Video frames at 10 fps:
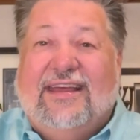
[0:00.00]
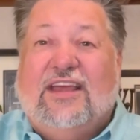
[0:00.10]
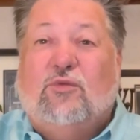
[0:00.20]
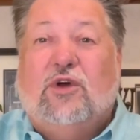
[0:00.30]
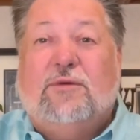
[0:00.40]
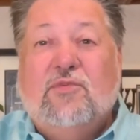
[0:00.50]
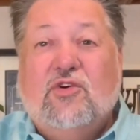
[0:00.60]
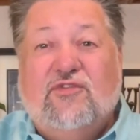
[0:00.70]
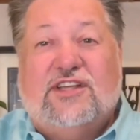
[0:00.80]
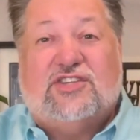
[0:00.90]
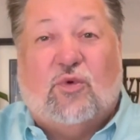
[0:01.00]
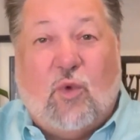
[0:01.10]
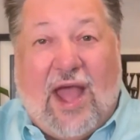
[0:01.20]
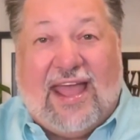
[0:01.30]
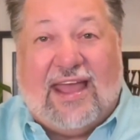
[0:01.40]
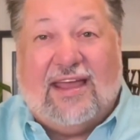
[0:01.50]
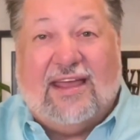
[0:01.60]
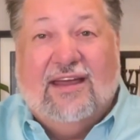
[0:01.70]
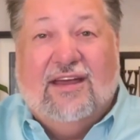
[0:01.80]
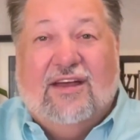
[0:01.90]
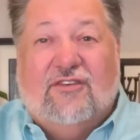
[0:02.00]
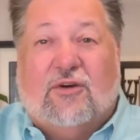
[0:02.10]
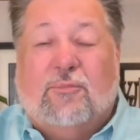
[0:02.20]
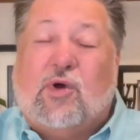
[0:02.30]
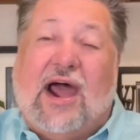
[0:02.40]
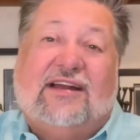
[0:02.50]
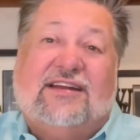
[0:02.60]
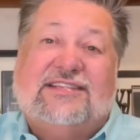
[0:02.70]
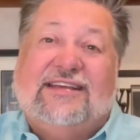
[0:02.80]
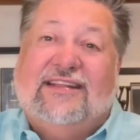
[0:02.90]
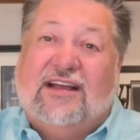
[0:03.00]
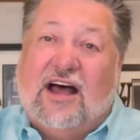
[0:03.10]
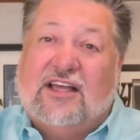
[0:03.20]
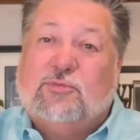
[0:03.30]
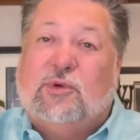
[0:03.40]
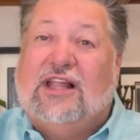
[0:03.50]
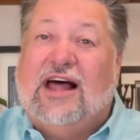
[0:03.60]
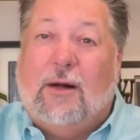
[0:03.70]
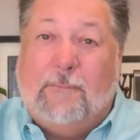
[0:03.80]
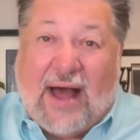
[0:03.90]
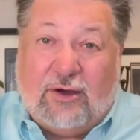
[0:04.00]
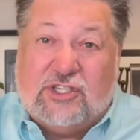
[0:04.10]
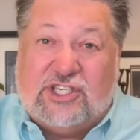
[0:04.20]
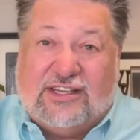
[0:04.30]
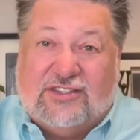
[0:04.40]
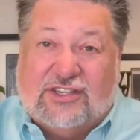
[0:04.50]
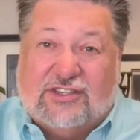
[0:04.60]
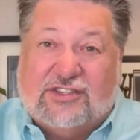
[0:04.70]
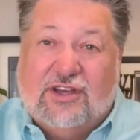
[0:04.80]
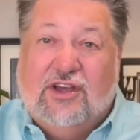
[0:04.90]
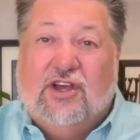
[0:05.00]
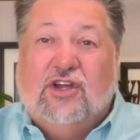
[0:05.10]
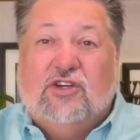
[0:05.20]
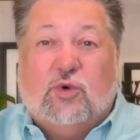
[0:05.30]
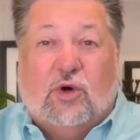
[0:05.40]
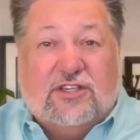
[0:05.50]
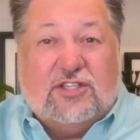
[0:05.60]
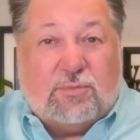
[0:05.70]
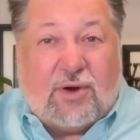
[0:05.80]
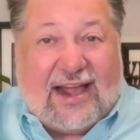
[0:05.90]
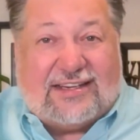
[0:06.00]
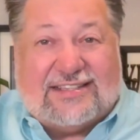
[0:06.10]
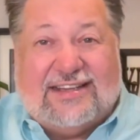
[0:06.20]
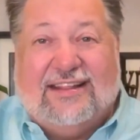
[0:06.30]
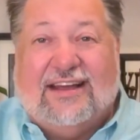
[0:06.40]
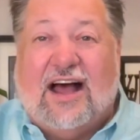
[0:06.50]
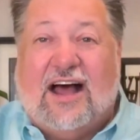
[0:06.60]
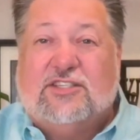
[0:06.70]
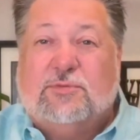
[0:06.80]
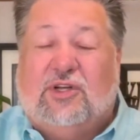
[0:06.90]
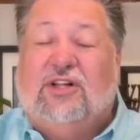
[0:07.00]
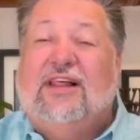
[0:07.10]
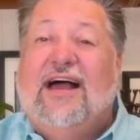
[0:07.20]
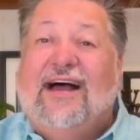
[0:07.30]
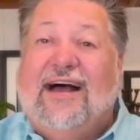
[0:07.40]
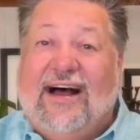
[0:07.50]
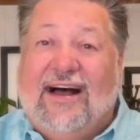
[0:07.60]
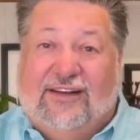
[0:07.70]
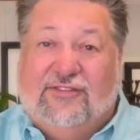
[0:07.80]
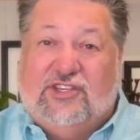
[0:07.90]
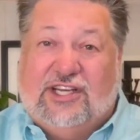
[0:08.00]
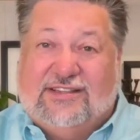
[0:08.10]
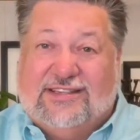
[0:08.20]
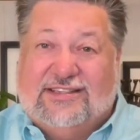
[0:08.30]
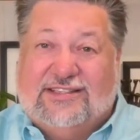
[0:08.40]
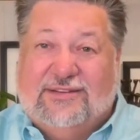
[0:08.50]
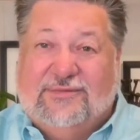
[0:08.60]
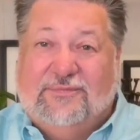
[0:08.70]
it would move us away from practicing the gospel about Jesus towards practicing the gospel of Jesus.